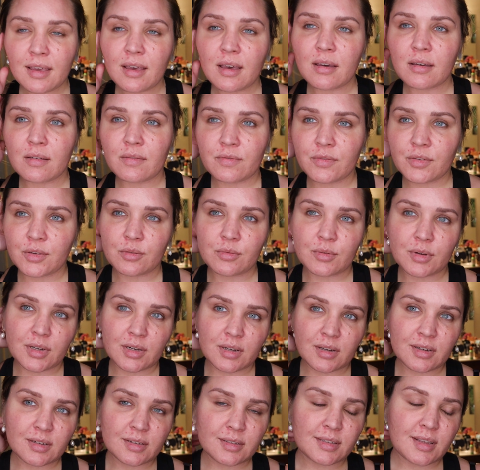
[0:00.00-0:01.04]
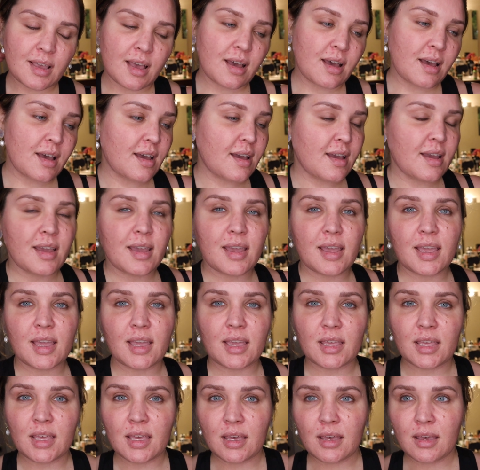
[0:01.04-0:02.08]
of viewers,
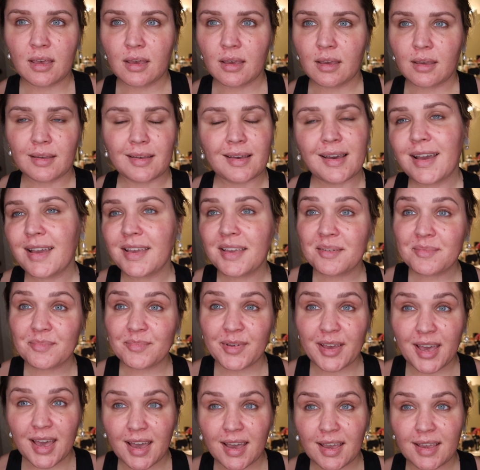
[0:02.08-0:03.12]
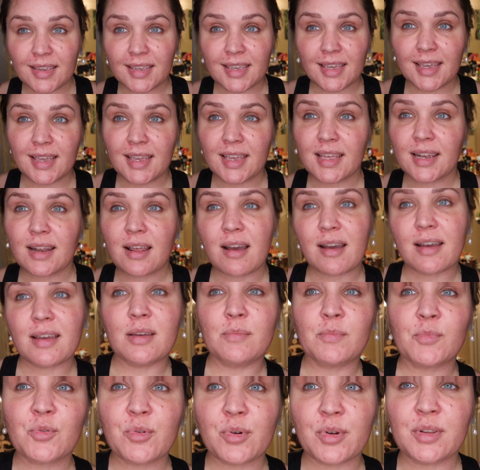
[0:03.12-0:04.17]
I I am back, and I
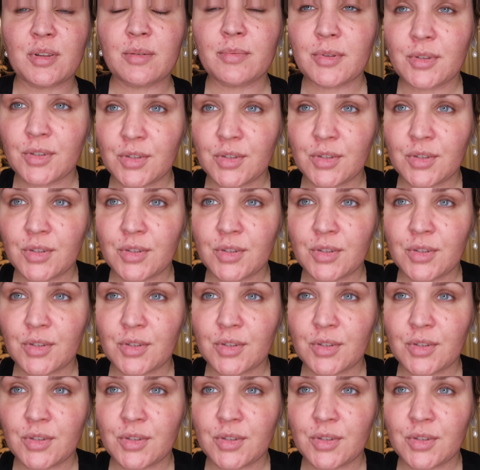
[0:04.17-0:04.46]
am going to be